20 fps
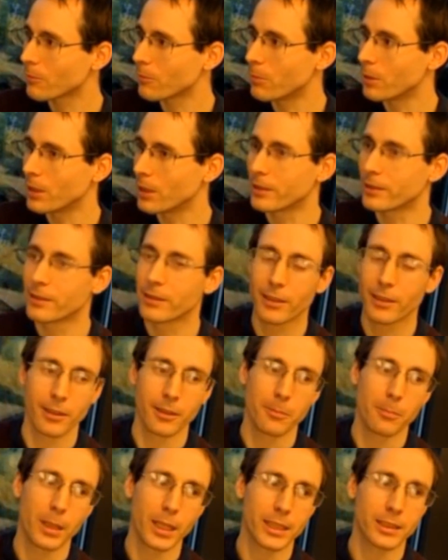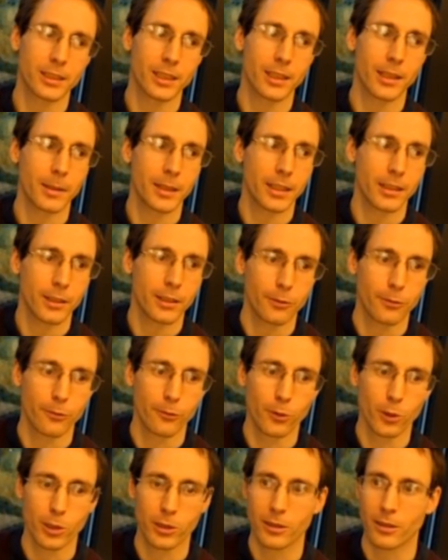but back then I
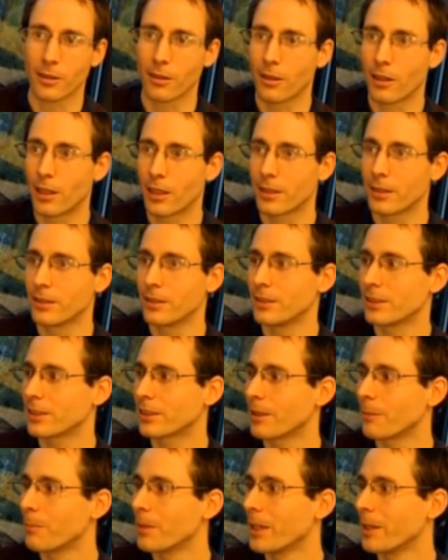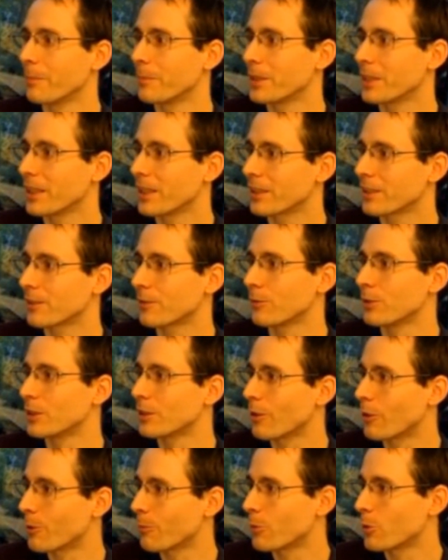worked a lot in Sublime Text with
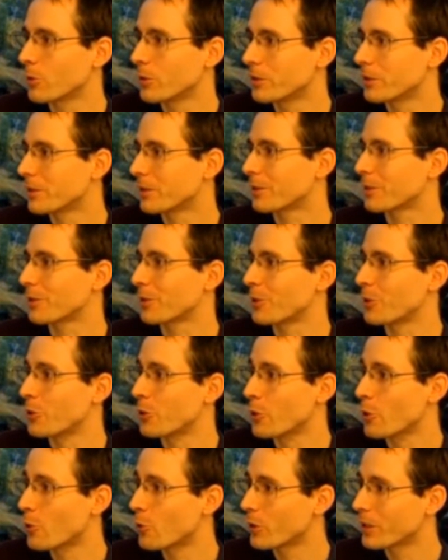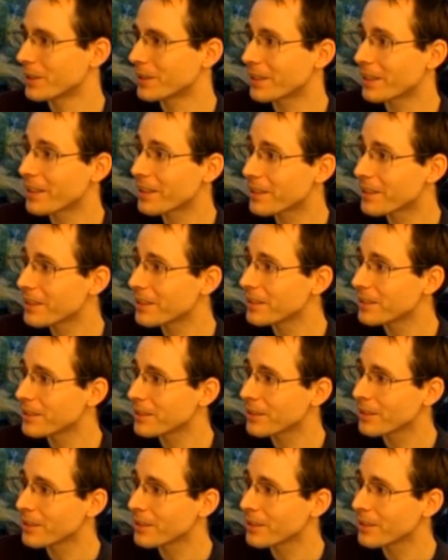almost no extensions.